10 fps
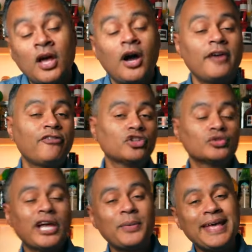All right, folks, so
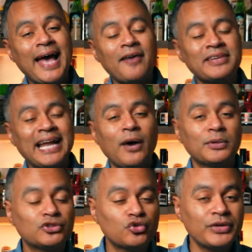there we have it,
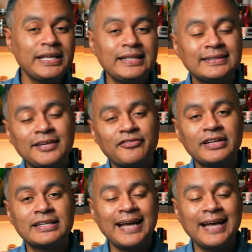our three different